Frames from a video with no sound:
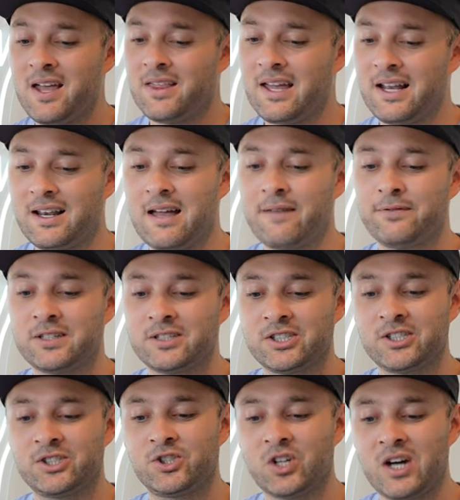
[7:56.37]
They love to
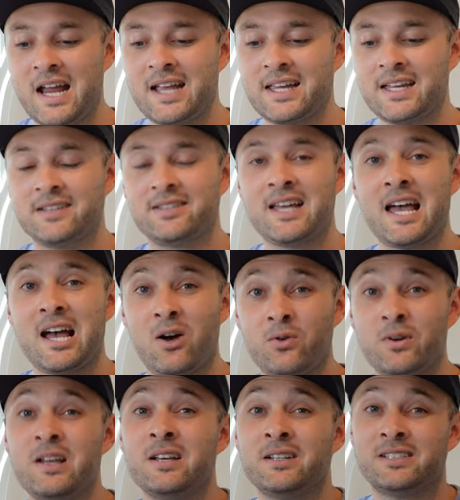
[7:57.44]
just drag you
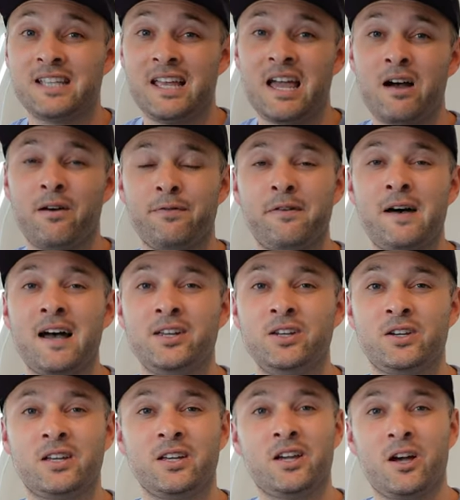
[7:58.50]
down, see how far
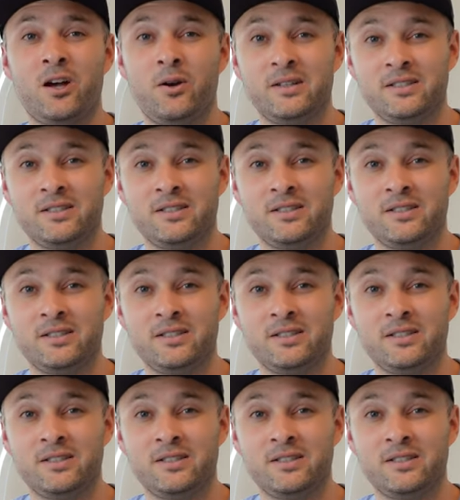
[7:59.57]
you can go,